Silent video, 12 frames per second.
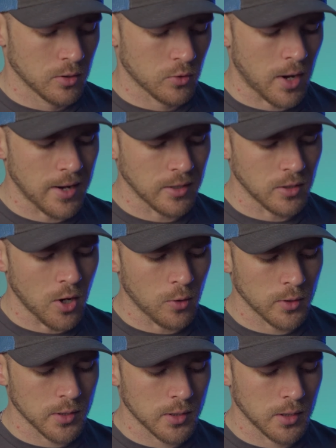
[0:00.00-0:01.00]
Try to
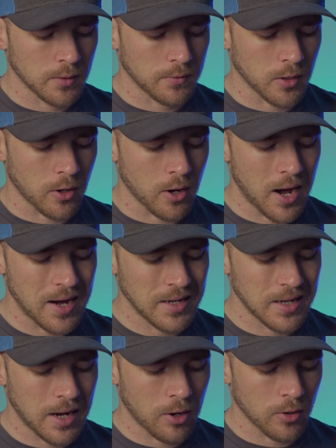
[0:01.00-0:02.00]
notice if there are
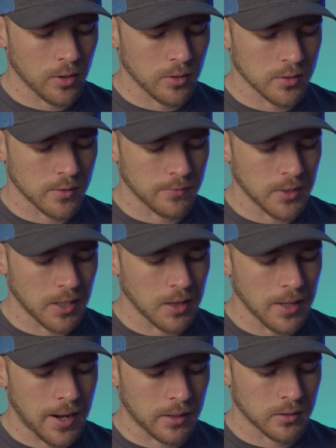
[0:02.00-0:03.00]
any areas of
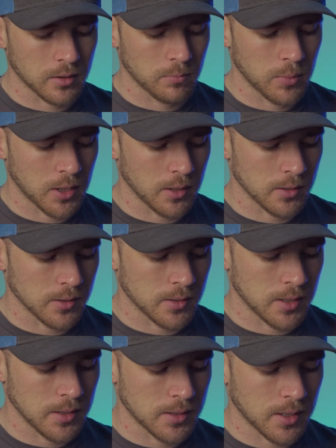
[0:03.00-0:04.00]
neglect, because
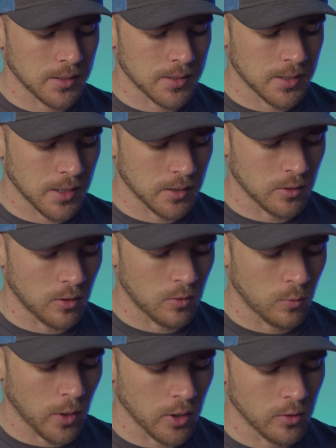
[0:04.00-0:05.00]
these can signal
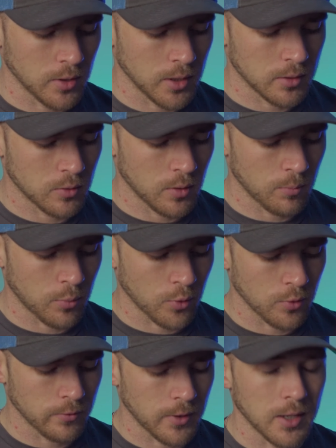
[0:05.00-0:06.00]
where you need to
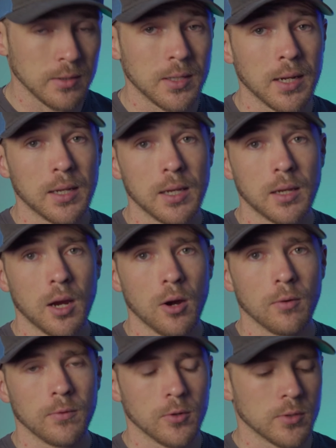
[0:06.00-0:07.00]
improve on taking
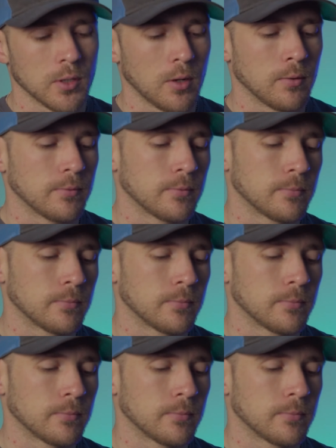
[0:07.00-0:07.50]
care of yourself.